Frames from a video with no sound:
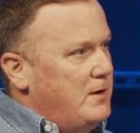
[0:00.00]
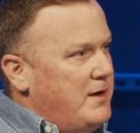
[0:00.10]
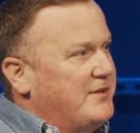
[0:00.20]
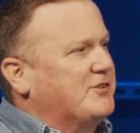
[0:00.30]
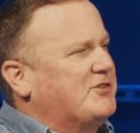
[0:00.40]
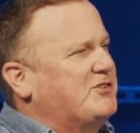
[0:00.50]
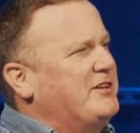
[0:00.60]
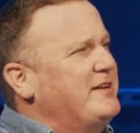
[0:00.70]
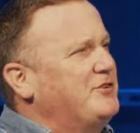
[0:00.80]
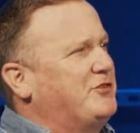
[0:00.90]
It's a
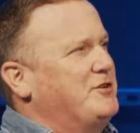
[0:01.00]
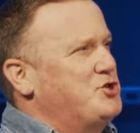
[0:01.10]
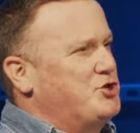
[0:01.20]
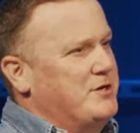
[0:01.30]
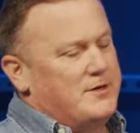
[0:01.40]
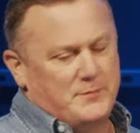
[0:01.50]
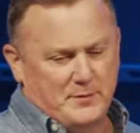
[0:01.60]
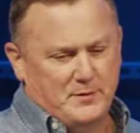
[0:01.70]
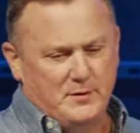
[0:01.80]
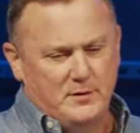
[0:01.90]
citizenship
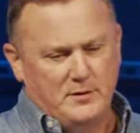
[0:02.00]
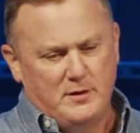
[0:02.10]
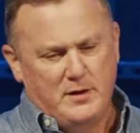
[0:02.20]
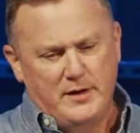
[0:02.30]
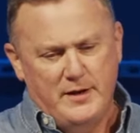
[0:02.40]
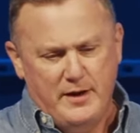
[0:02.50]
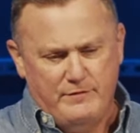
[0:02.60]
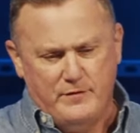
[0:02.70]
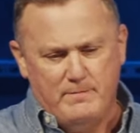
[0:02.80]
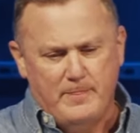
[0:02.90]
in
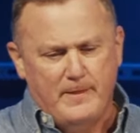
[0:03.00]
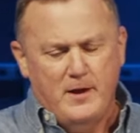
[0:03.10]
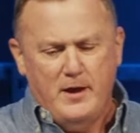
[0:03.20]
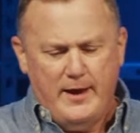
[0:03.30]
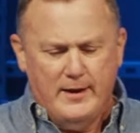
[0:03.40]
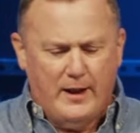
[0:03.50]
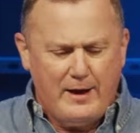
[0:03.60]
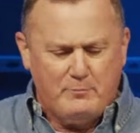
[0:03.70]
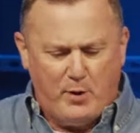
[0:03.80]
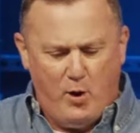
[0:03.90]
heaven. And
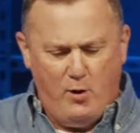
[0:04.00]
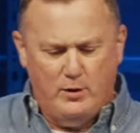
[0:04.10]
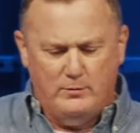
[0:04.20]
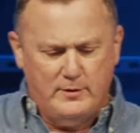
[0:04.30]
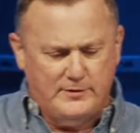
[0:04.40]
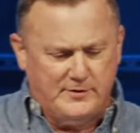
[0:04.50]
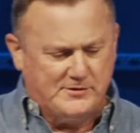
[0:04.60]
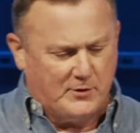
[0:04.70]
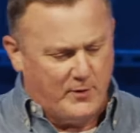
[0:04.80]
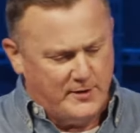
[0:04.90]
like Paul, as
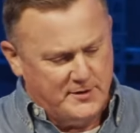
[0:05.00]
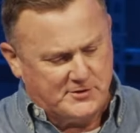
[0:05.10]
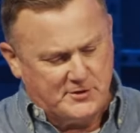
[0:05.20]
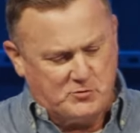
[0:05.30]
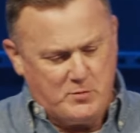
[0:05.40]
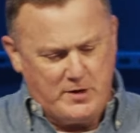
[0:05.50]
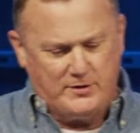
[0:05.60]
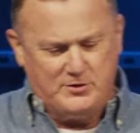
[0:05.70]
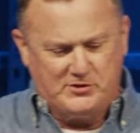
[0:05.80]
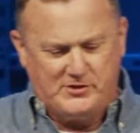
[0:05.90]
I read this week, I
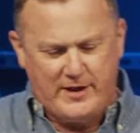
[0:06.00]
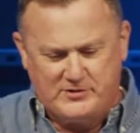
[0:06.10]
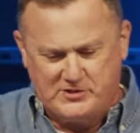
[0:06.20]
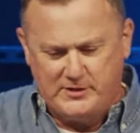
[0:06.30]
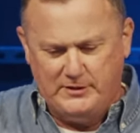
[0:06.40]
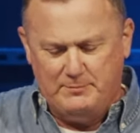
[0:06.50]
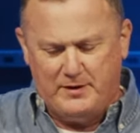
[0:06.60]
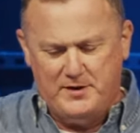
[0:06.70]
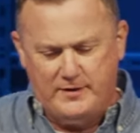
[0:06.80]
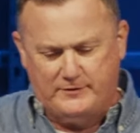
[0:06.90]
just sat still at my
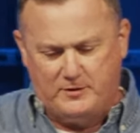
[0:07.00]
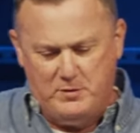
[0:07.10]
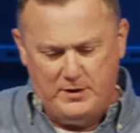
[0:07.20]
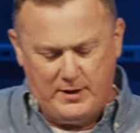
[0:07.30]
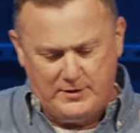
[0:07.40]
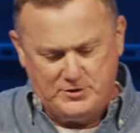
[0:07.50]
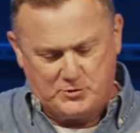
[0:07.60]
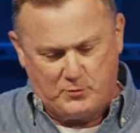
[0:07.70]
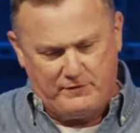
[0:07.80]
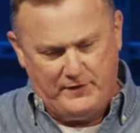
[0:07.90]
desk a minute and I
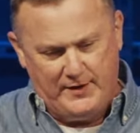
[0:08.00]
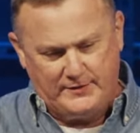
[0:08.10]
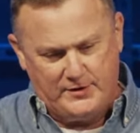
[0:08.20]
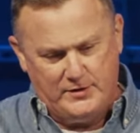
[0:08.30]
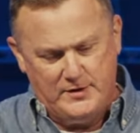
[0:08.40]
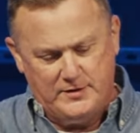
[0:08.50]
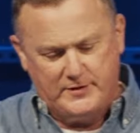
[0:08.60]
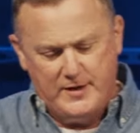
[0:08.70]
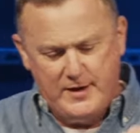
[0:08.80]
just reflected on this.